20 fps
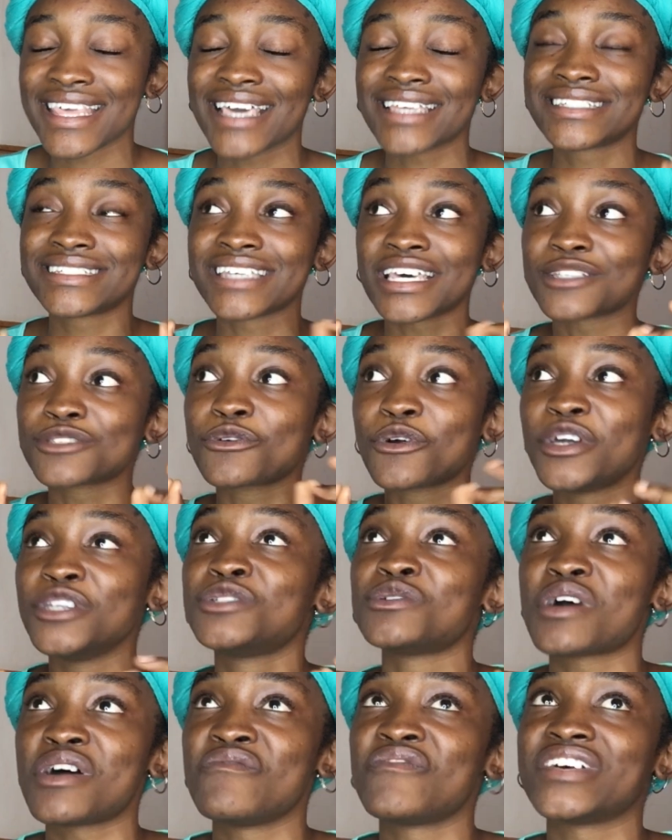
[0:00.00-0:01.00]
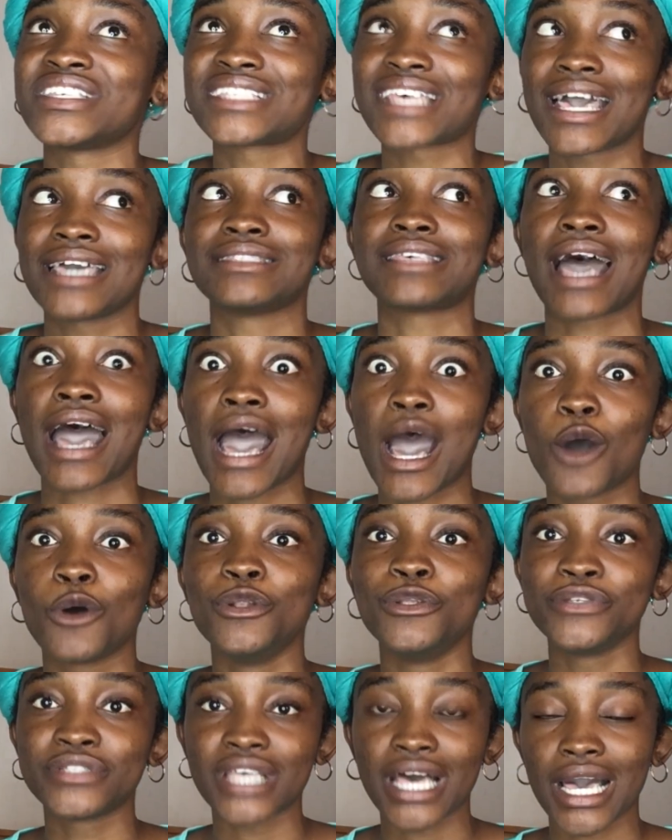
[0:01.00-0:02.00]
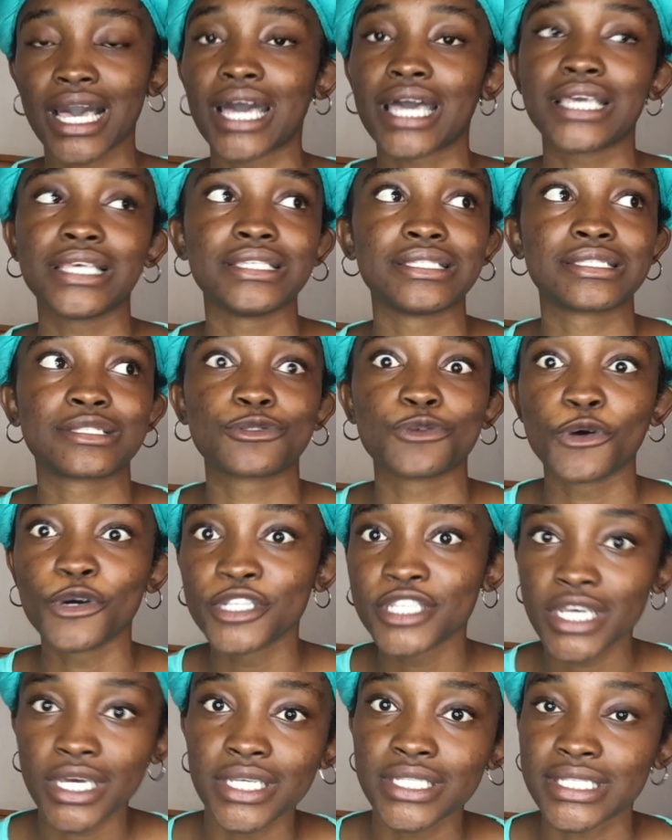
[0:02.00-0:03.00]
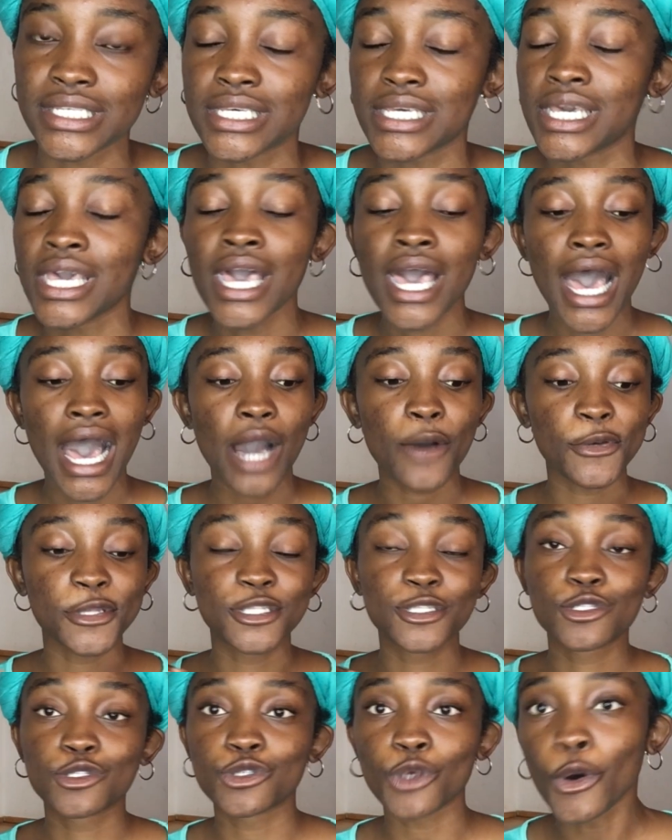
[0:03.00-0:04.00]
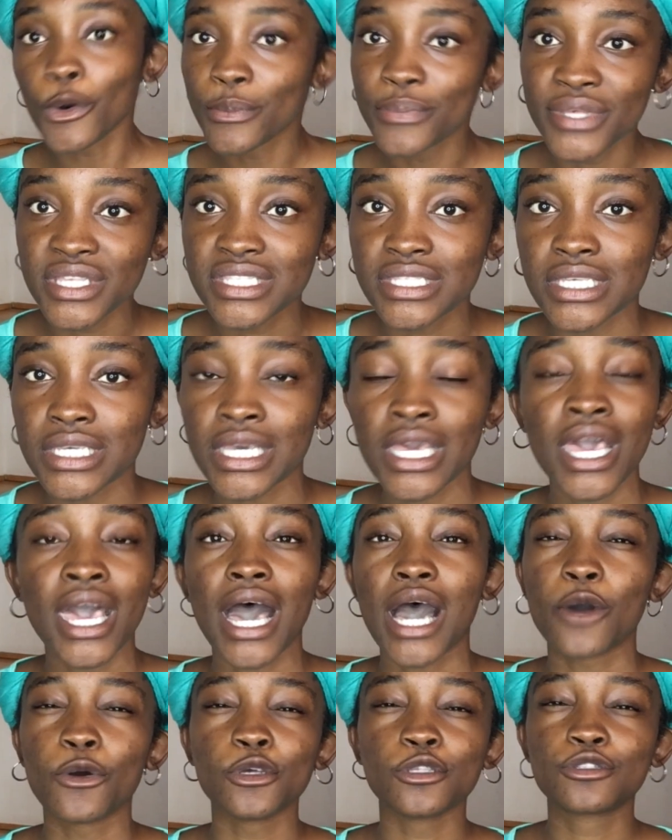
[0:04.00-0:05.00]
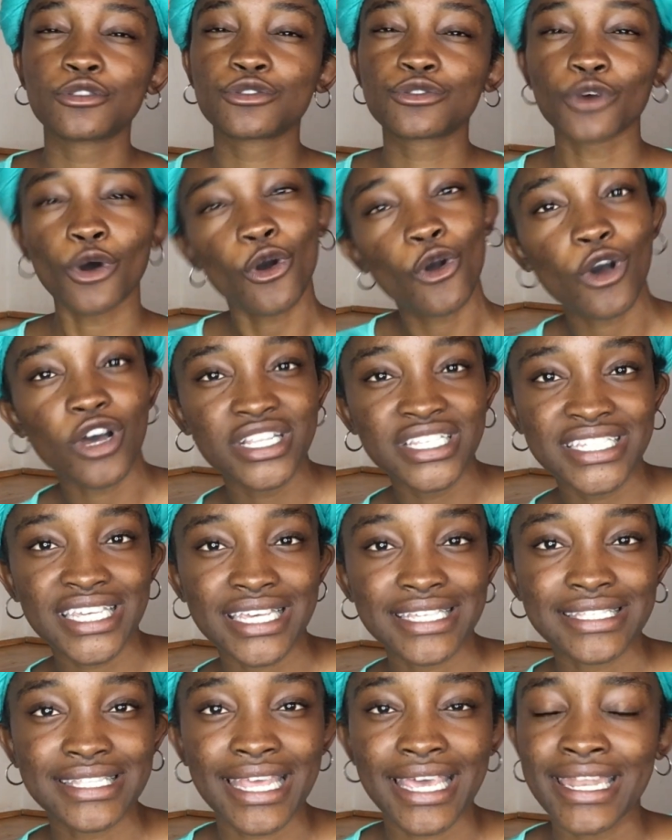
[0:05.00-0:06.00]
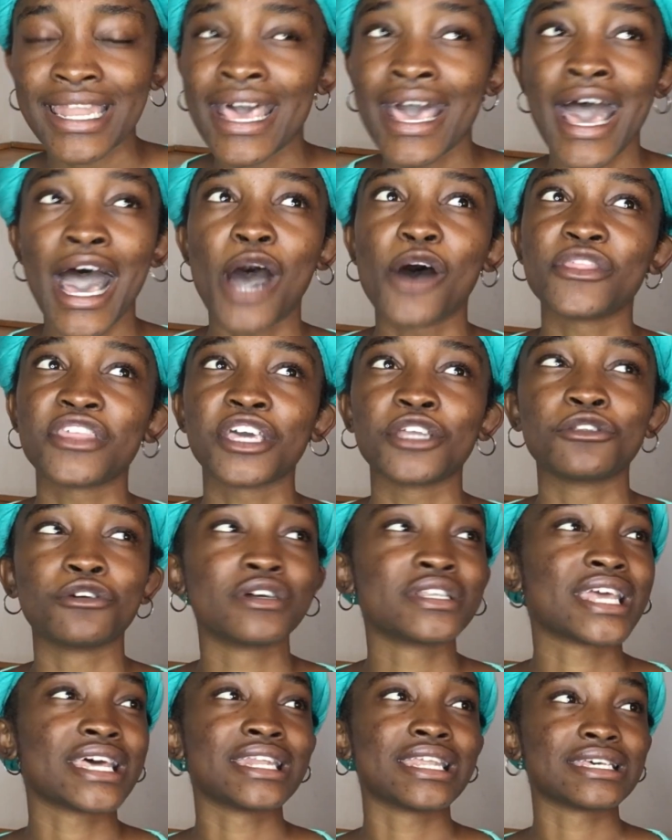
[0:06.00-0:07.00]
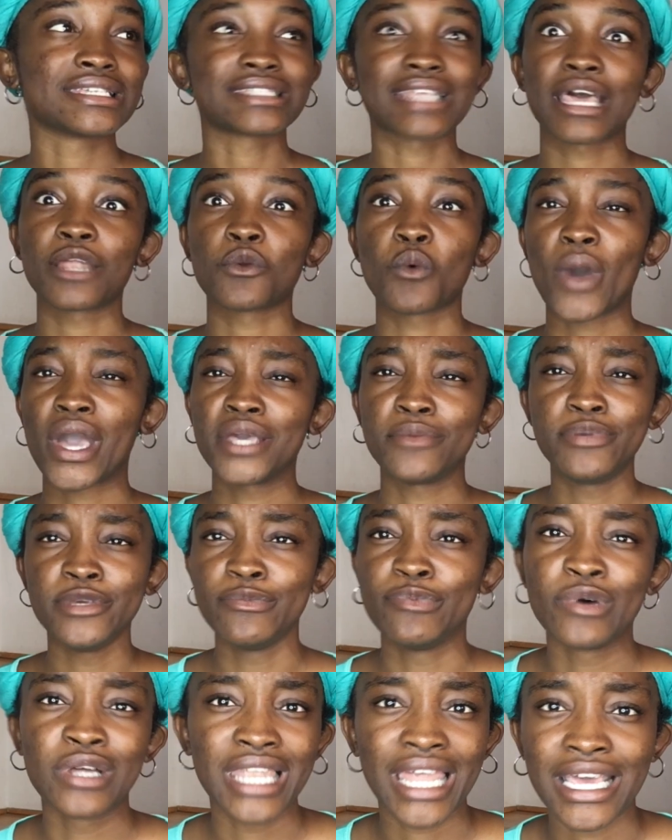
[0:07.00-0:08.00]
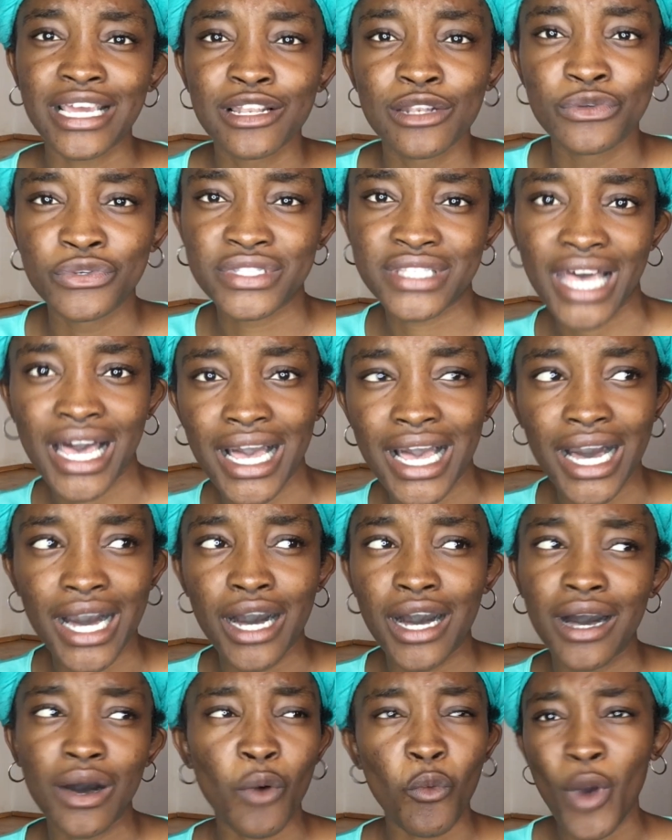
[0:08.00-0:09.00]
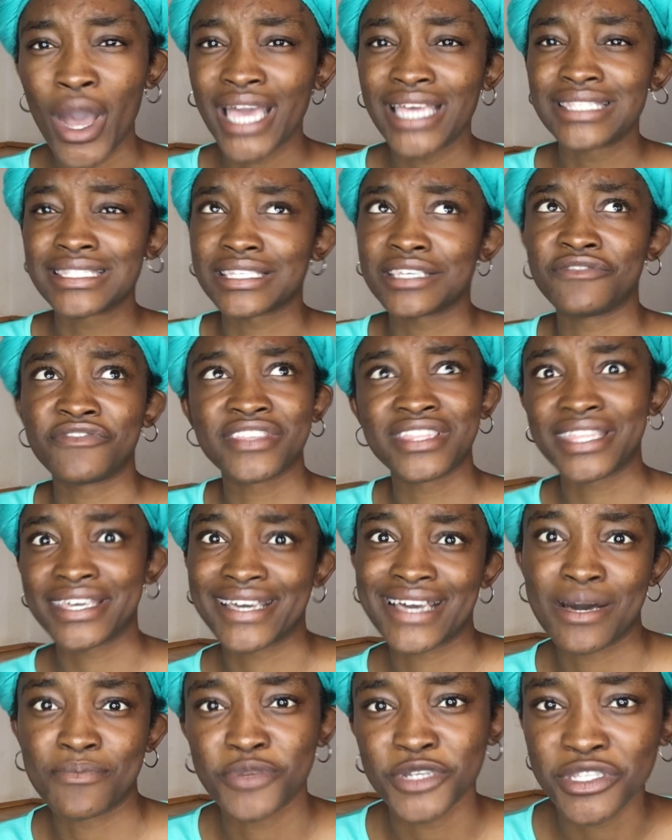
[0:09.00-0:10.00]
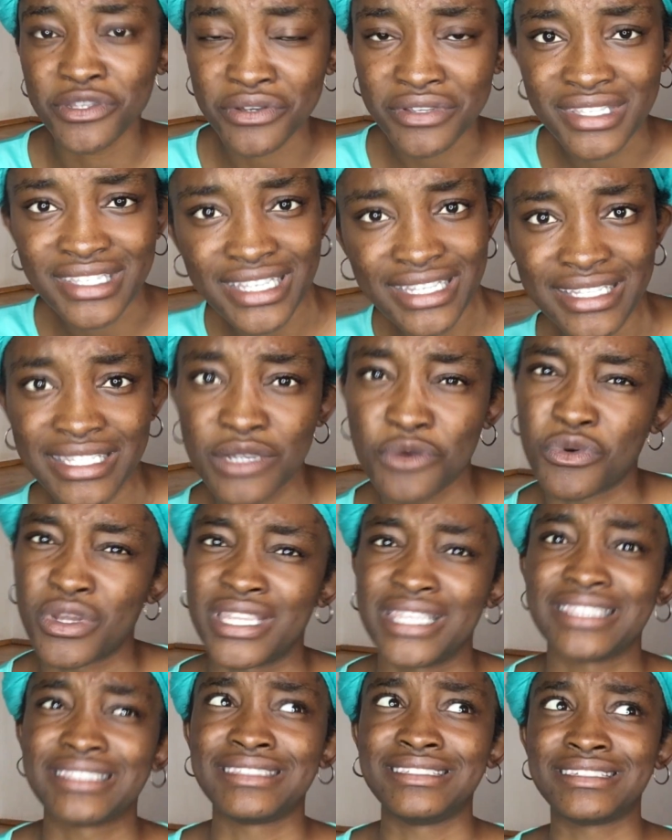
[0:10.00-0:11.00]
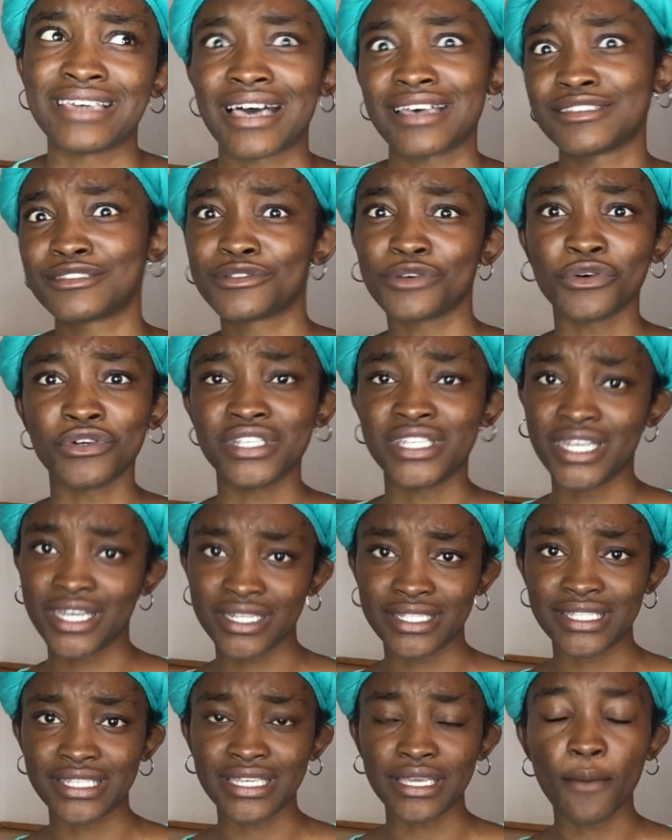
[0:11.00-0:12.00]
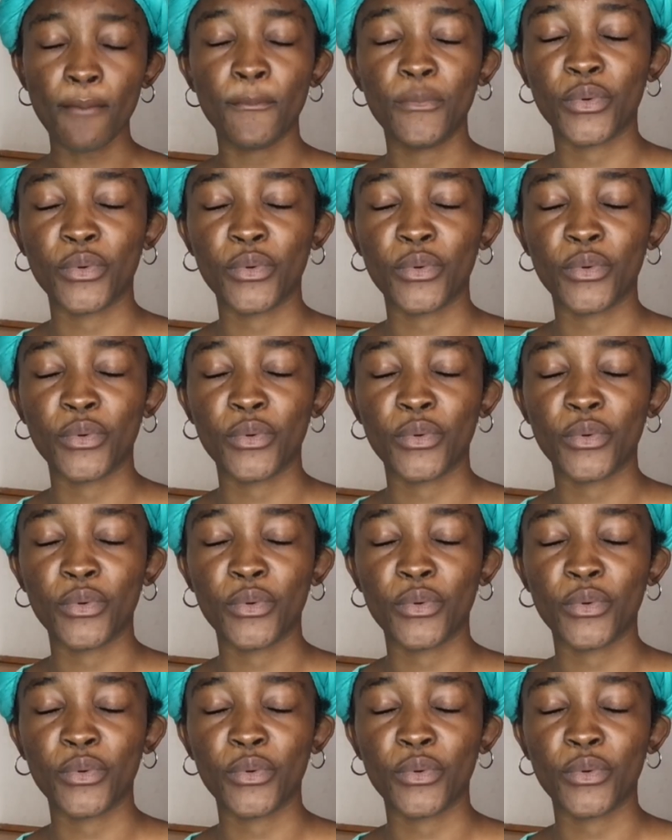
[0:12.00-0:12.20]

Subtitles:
They're just going to emphasize how Lusaka is so dirty, how it's so busy, how it's so congested, how they don't understand why people like Lusaka, why it's even the capital city when it's just so dirty.